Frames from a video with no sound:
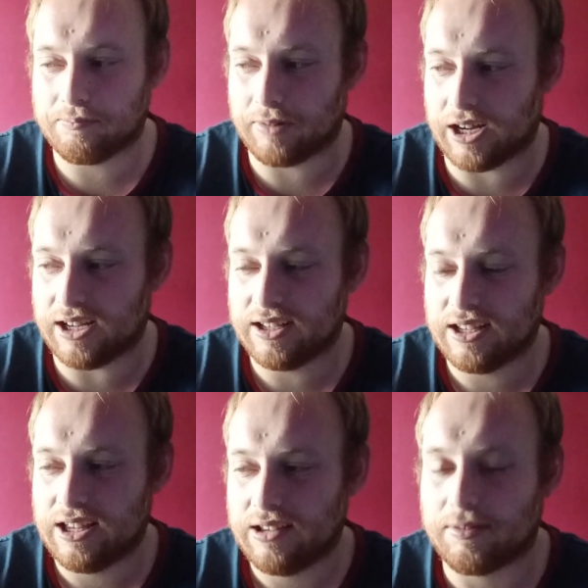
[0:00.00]
But
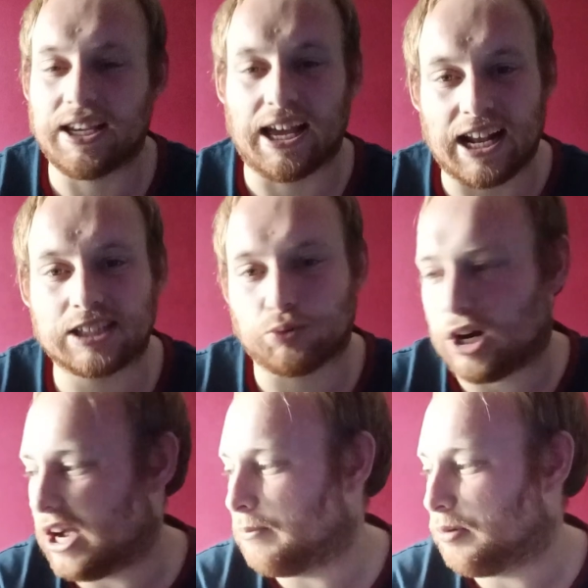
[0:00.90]
but yeah, that's
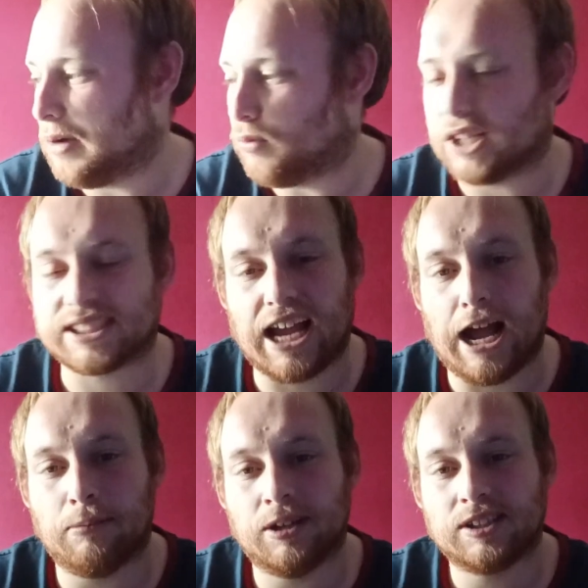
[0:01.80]
why I'm playing West
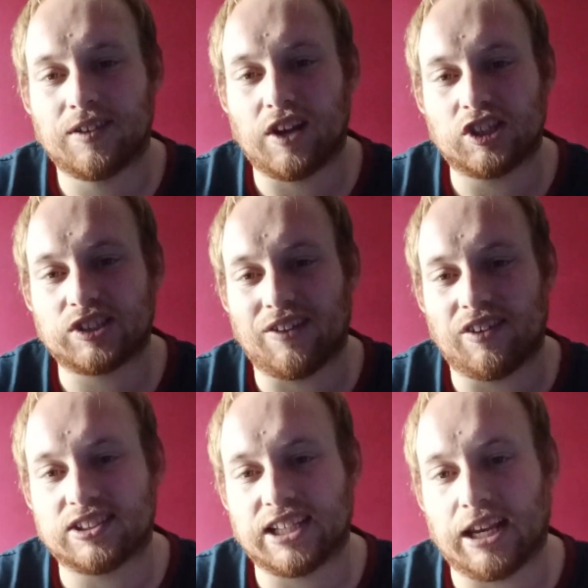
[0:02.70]
Ham to finish
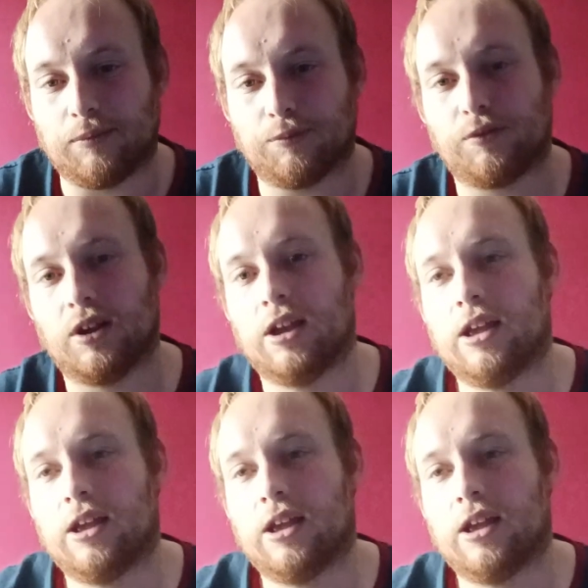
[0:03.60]
17th.